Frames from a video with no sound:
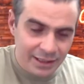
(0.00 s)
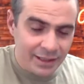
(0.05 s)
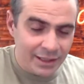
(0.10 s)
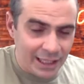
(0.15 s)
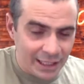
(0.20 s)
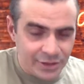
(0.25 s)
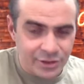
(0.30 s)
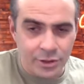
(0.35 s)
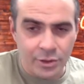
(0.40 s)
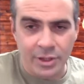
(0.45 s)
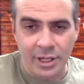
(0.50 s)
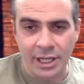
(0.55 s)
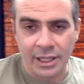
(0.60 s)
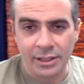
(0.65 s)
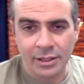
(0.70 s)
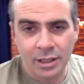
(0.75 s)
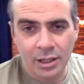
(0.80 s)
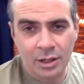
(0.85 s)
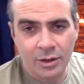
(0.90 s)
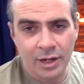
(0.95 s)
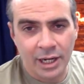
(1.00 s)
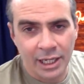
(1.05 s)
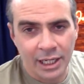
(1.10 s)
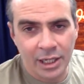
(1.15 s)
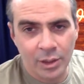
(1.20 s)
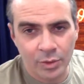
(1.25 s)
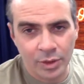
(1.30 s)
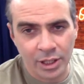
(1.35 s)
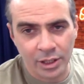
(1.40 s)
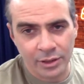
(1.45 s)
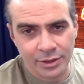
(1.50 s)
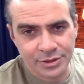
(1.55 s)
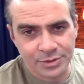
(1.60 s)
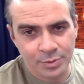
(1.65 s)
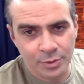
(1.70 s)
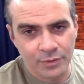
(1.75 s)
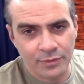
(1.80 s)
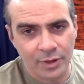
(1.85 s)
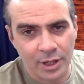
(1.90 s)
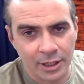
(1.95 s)
That's okay. All right, here we go. Let's
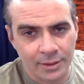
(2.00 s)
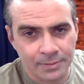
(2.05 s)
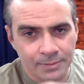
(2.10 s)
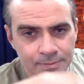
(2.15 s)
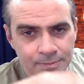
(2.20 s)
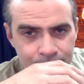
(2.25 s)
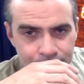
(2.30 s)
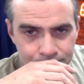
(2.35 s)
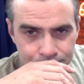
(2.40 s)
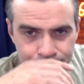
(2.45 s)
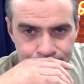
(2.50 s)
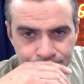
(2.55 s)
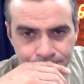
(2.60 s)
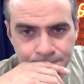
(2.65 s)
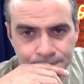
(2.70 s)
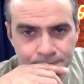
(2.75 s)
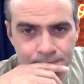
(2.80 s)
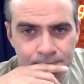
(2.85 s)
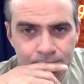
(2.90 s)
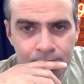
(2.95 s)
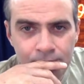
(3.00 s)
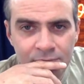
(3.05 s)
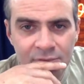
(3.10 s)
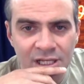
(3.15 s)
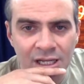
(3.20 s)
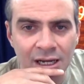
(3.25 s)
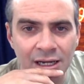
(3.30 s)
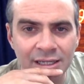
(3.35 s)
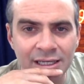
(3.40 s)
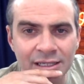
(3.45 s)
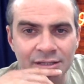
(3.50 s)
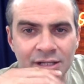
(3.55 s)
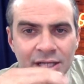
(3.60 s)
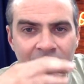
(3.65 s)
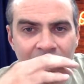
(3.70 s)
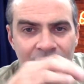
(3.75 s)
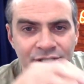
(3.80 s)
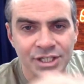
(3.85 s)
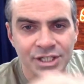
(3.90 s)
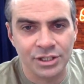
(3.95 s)
move on. Again,
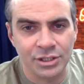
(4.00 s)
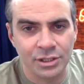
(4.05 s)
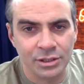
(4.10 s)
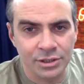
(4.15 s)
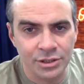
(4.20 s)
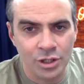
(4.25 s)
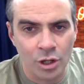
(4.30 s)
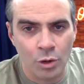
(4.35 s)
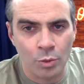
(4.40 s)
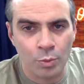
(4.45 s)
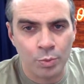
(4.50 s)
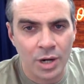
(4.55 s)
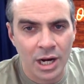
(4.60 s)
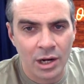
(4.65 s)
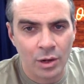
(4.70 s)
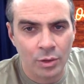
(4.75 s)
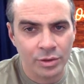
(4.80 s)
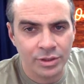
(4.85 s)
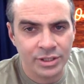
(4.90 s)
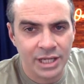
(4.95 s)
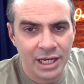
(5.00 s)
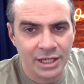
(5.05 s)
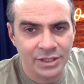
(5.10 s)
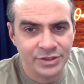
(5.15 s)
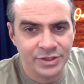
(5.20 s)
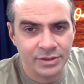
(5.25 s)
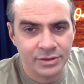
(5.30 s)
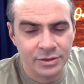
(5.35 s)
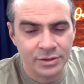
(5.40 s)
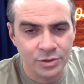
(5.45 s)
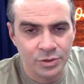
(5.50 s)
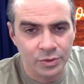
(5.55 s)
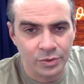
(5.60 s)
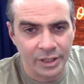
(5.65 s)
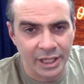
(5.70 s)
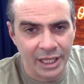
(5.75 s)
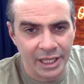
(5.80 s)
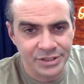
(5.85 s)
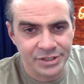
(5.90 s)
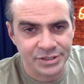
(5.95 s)
like I said, don't prioritize
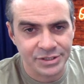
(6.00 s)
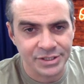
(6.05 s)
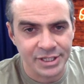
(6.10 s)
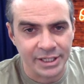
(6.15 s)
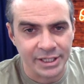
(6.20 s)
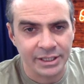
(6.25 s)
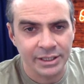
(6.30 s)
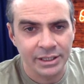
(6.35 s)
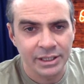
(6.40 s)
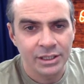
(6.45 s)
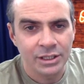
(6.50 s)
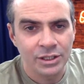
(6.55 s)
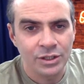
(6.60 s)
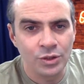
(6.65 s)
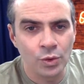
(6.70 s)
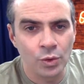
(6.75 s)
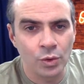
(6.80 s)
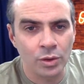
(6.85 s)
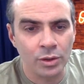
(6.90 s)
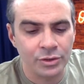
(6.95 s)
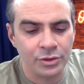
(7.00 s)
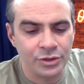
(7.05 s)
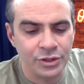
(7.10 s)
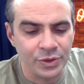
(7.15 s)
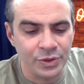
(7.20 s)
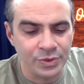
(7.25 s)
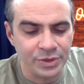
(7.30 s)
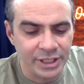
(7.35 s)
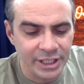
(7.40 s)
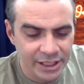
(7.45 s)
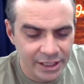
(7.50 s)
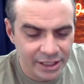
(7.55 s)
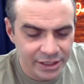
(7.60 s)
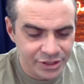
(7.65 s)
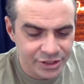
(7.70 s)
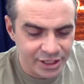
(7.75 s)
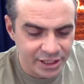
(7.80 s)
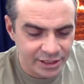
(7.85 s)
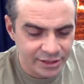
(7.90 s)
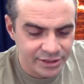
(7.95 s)
dual agency. Your due
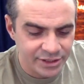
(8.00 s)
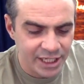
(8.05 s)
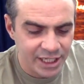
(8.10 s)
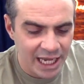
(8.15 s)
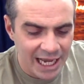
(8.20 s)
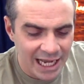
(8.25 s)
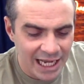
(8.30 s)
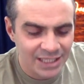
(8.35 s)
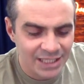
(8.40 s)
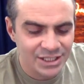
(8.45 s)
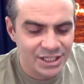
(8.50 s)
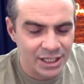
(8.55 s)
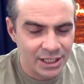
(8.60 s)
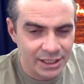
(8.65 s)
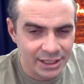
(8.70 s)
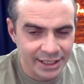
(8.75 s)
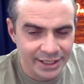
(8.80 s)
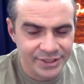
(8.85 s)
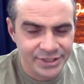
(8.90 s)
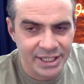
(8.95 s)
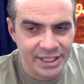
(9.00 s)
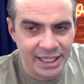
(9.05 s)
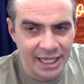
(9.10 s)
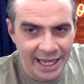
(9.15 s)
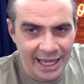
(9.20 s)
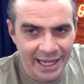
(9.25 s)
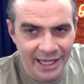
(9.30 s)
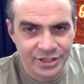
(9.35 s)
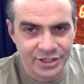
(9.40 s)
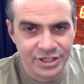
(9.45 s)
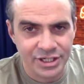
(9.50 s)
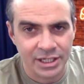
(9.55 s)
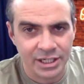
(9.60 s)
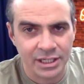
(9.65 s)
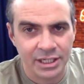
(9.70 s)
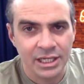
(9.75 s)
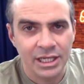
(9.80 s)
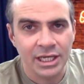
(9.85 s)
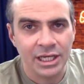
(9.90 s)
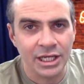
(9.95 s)
diligence as a listing agent
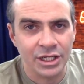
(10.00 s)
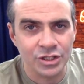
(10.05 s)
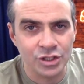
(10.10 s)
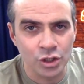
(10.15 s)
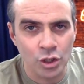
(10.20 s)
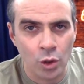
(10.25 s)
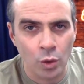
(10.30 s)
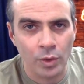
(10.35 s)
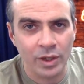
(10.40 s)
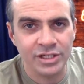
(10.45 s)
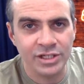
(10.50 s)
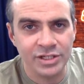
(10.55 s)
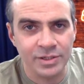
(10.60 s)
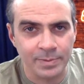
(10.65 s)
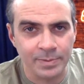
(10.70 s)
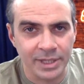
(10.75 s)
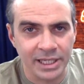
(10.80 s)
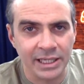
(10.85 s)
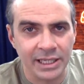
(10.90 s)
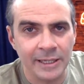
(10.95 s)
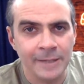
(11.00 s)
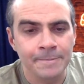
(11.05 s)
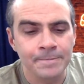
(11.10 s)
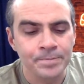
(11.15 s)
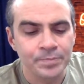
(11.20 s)
is going to be